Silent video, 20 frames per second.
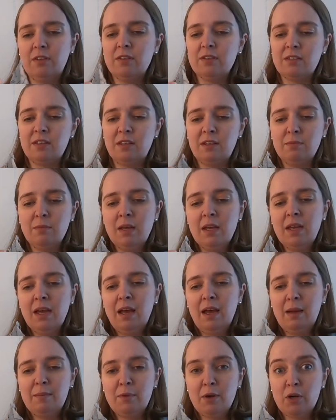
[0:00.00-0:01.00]
the seam
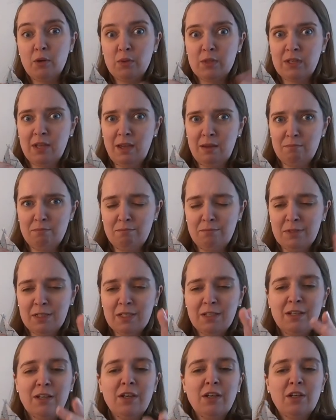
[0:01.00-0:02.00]
I'm going to
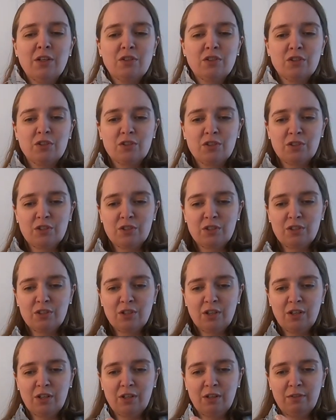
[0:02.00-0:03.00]
attempt to
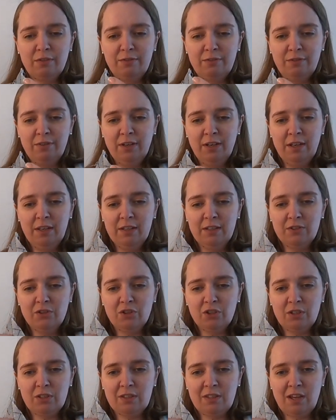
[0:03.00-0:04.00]
stuff
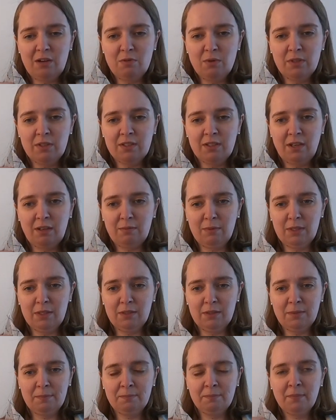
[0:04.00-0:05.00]
just that one
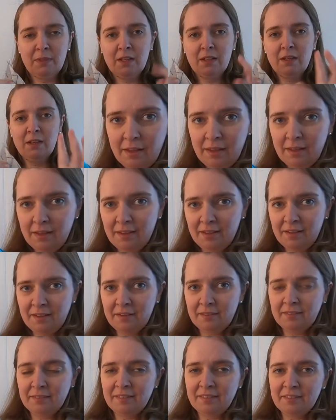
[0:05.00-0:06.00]
segment.
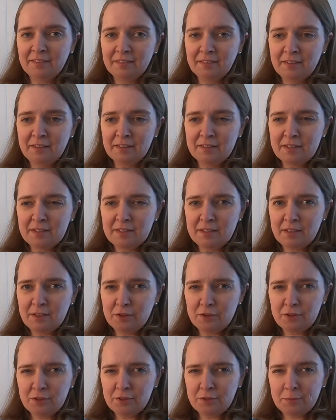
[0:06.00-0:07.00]
I
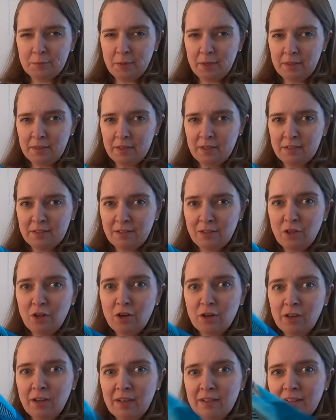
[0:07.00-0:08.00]
decided to speed things
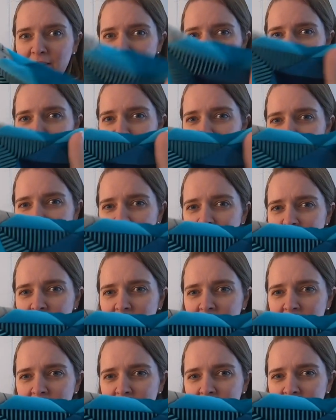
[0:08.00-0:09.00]
along and I just
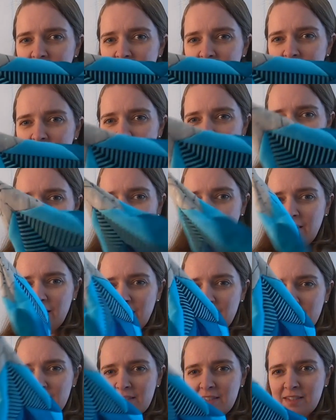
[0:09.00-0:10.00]
did
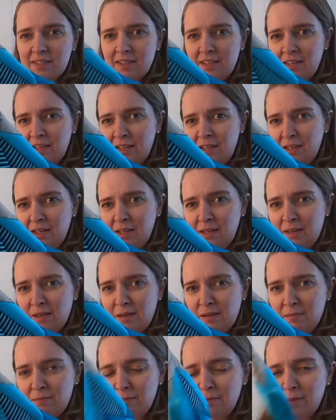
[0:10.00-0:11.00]
that
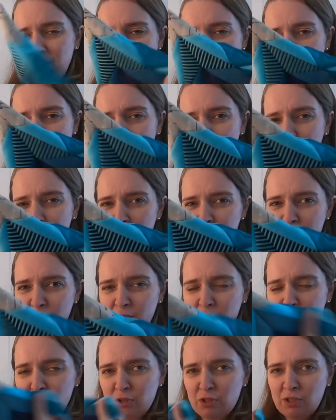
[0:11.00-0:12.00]
seam on the
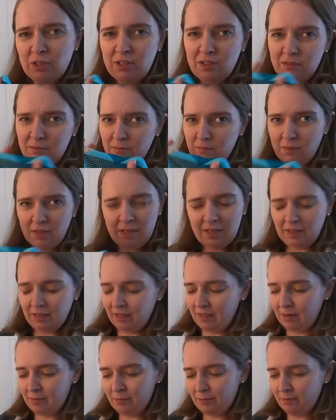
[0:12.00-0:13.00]
sewing machine. I
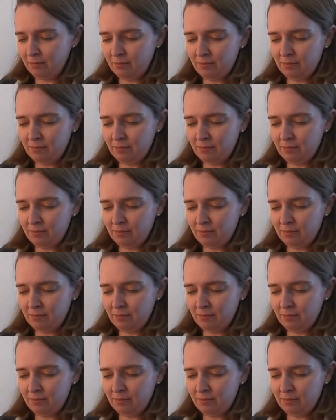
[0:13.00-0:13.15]
can't